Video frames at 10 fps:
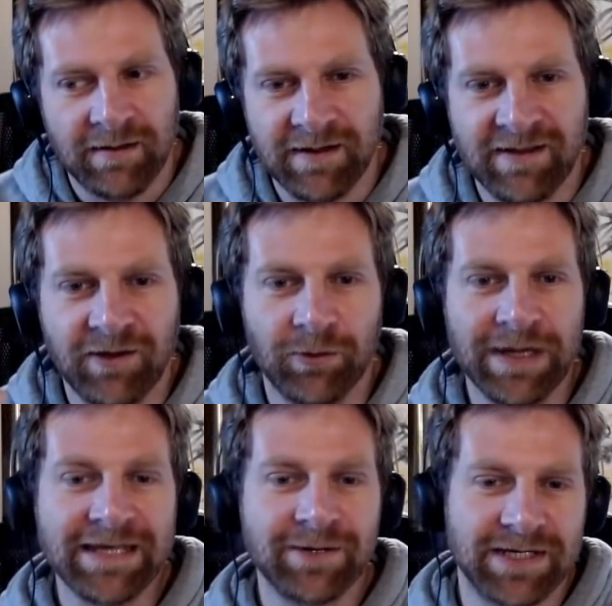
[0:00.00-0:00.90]
the
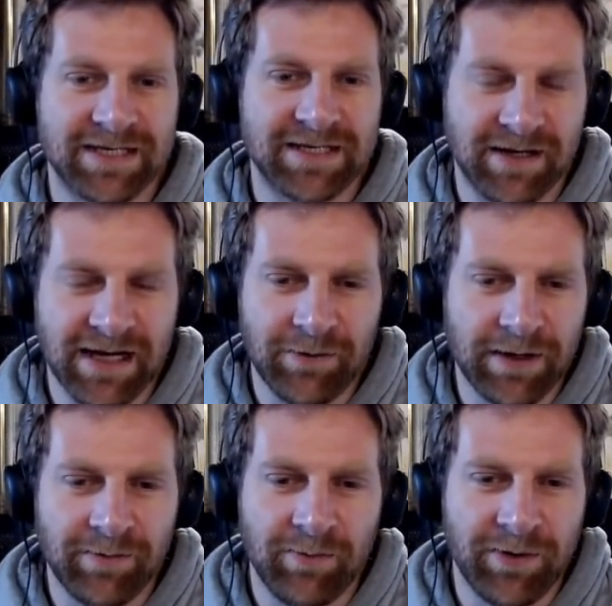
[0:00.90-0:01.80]
degree to which it's not an
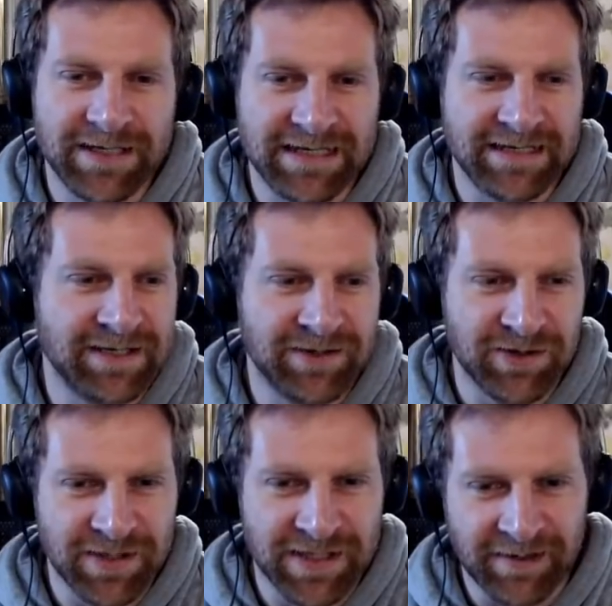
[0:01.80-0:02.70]
equilibrium process is
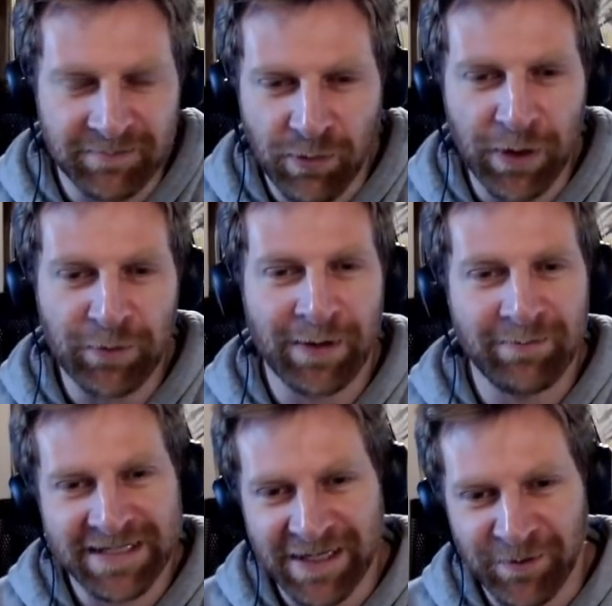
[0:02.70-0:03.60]
introducing 0.1%,
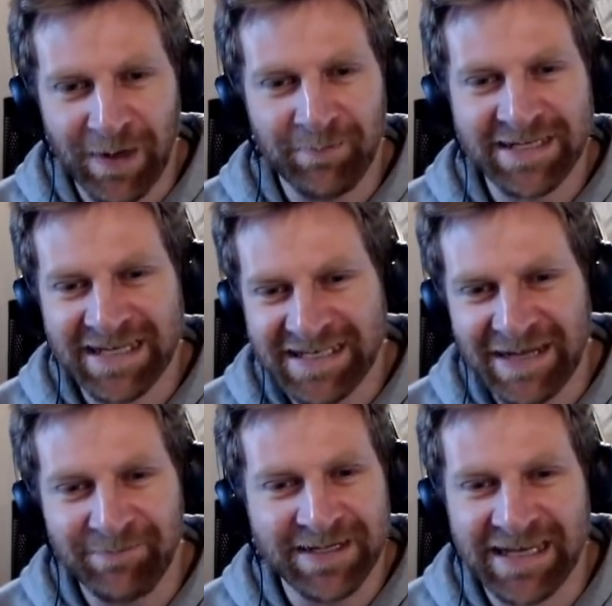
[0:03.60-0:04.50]
1%,
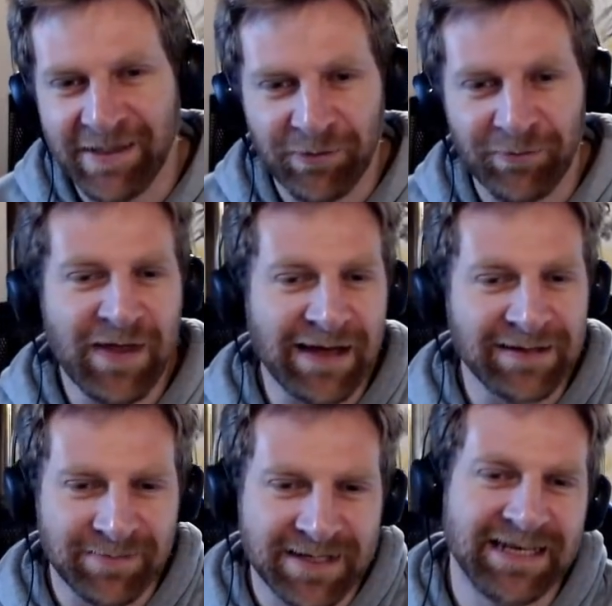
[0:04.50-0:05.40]
10%,
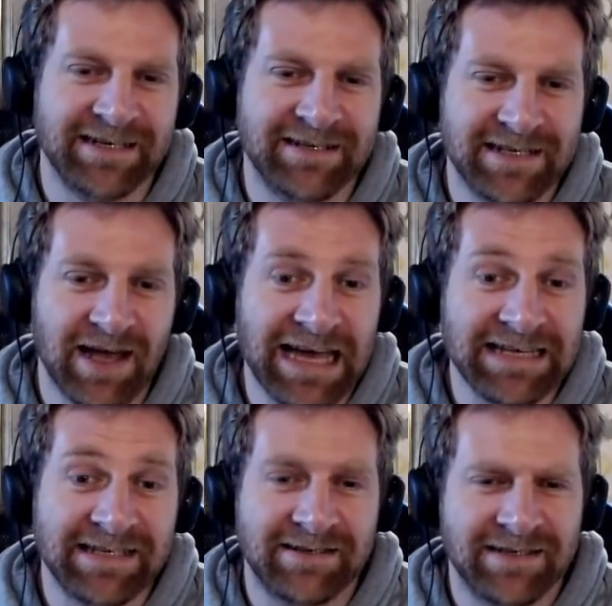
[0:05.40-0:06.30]
3,000%
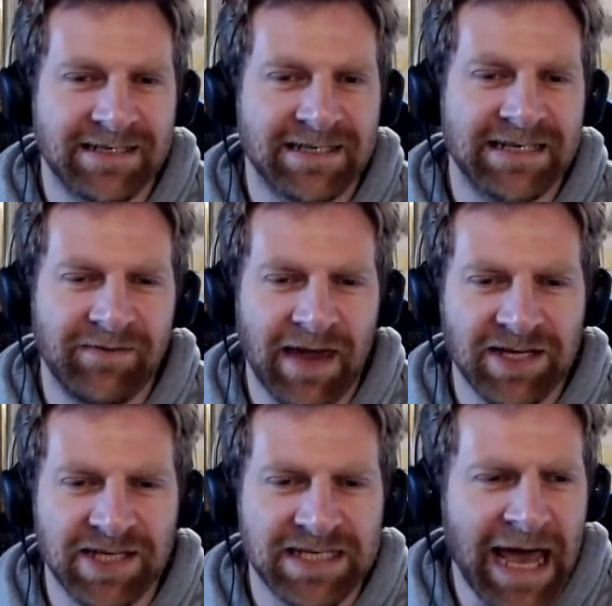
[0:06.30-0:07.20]
size deviations.